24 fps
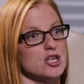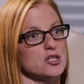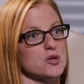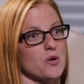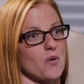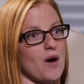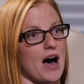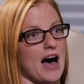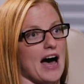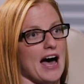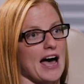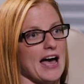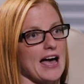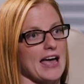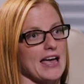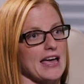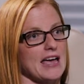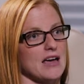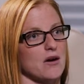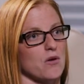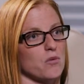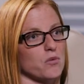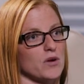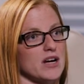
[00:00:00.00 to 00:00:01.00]
So
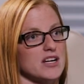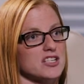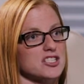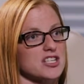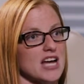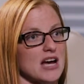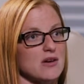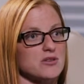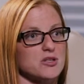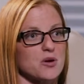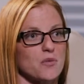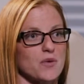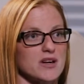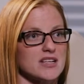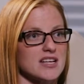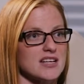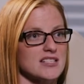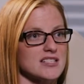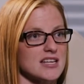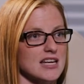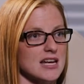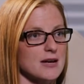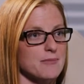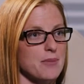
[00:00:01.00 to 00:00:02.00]
I reached out to
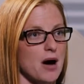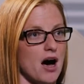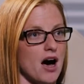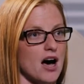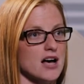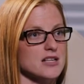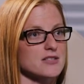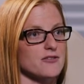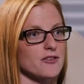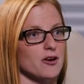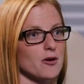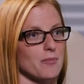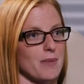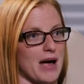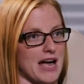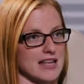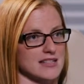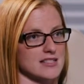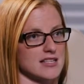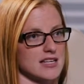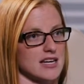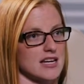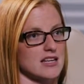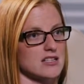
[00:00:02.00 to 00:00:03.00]
Windy City Paws for a
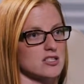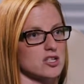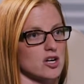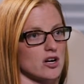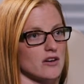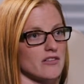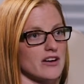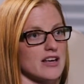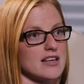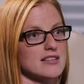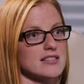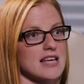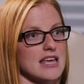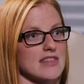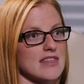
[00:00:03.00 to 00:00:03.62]
pet sitting service,